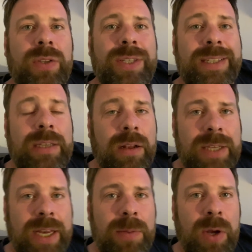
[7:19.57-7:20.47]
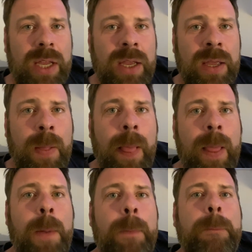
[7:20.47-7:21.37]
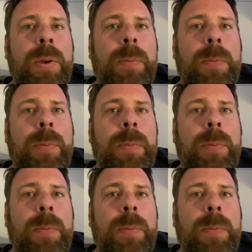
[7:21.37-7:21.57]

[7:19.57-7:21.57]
insult anybody, but